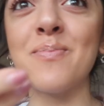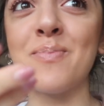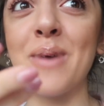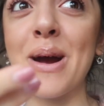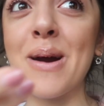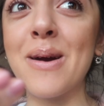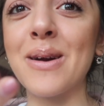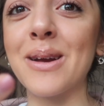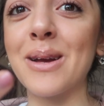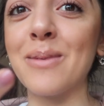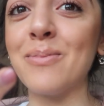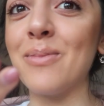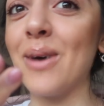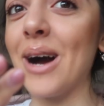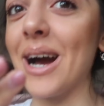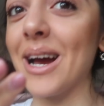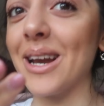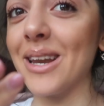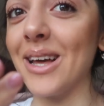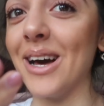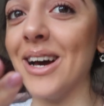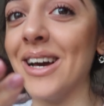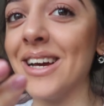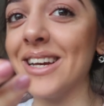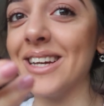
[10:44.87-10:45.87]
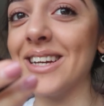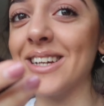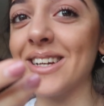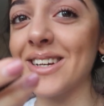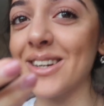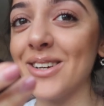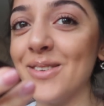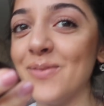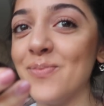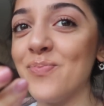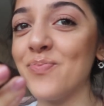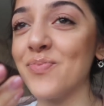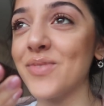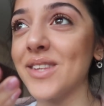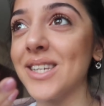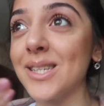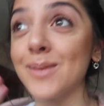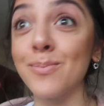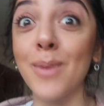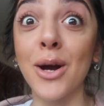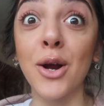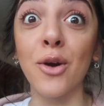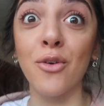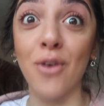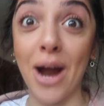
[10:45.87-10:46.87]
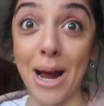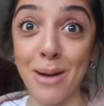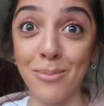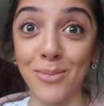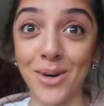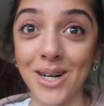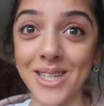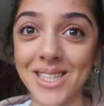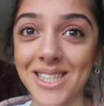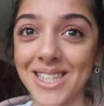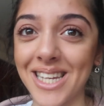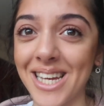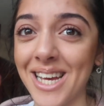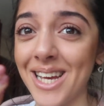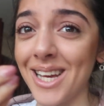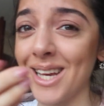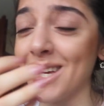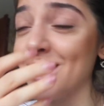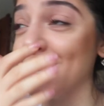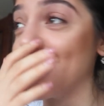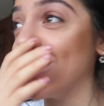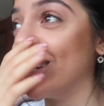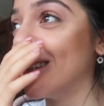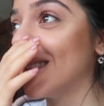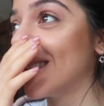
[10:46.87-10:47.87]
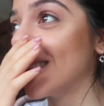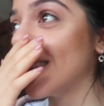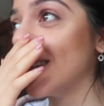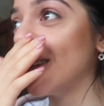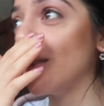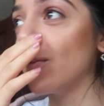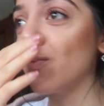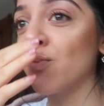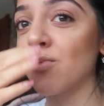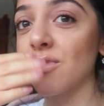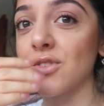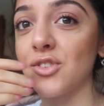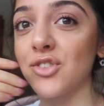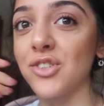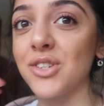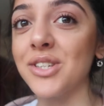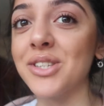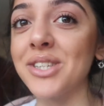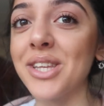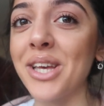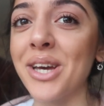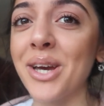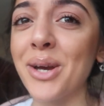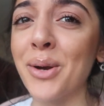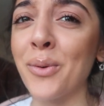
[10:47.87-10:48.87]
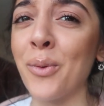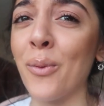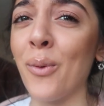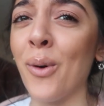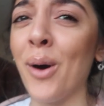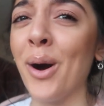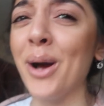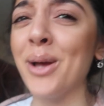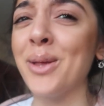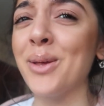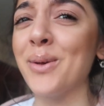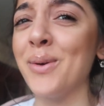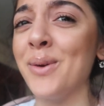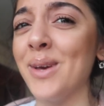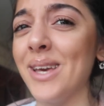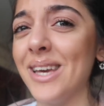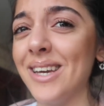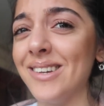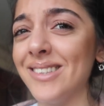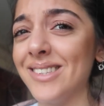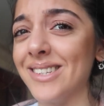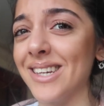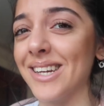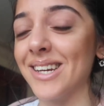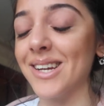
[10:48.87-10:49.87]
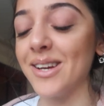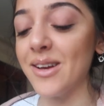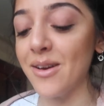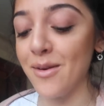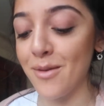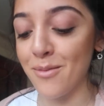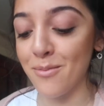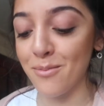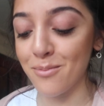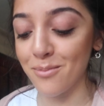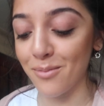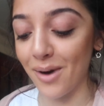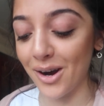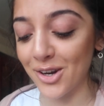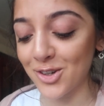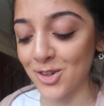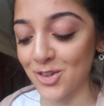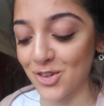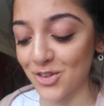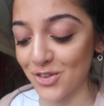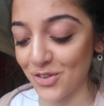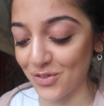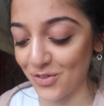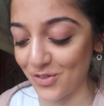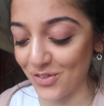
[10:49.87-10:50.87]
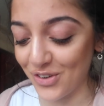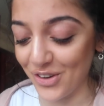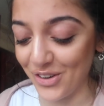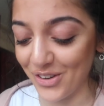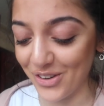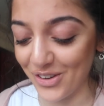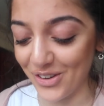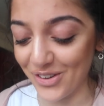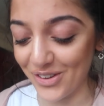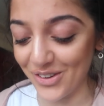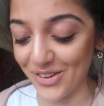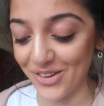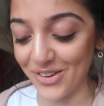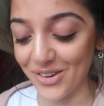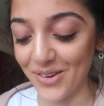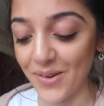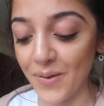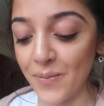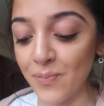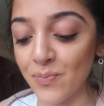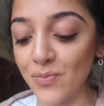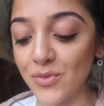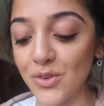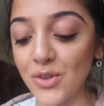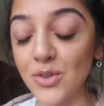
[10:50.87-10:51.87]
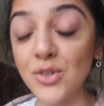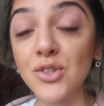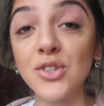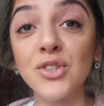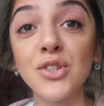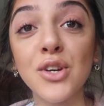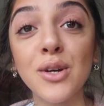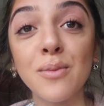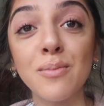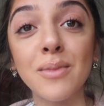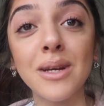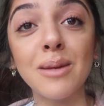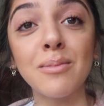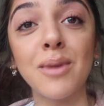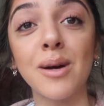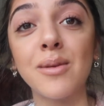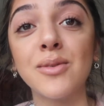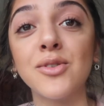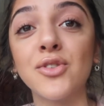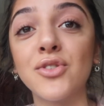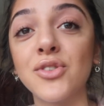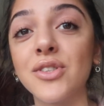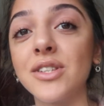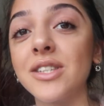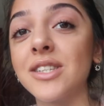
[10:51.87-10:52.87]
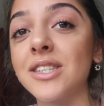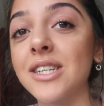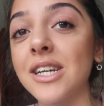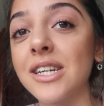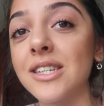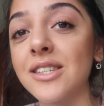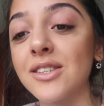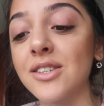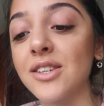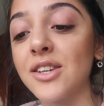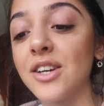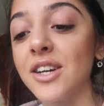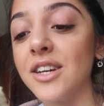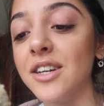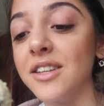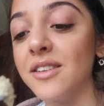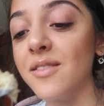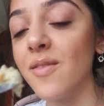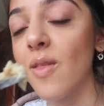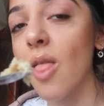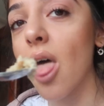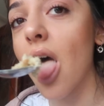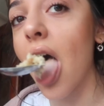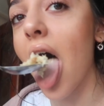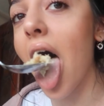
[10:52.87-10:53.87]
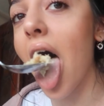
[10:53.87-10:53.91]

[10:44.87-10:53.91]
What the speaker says: Bearing in mind, like, this is my grandma saying this. She's like, why are you eating mush food? You're so mean, Mama John. This tastes good.